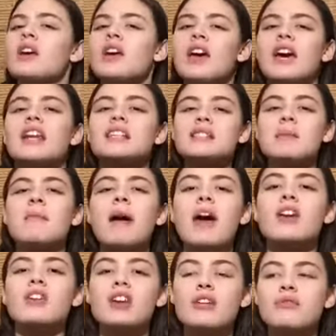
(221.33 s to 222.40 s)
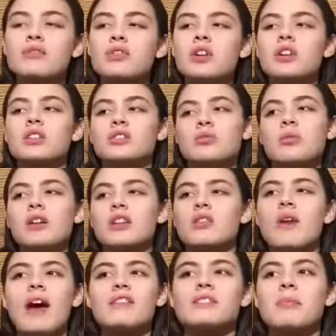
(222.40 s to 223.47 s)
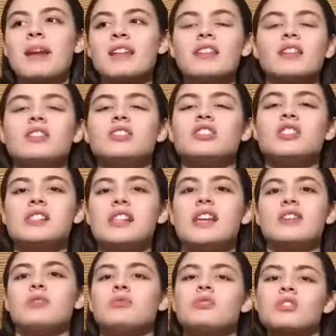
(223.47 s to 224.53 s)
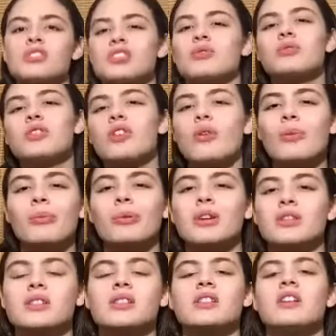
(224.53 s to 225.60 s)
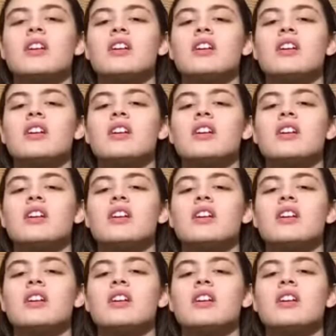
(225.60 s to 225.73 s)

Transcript: it doesn't matter if you're a twin, you have somebody that looks just like you, you're still your own person.